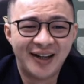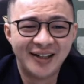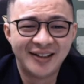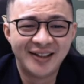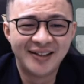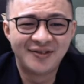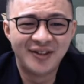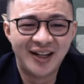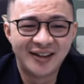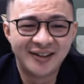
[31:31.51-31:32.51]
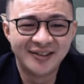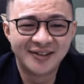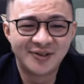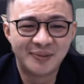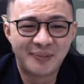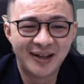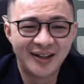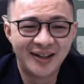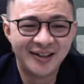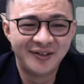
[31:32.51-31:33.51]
I think it's related to the part A,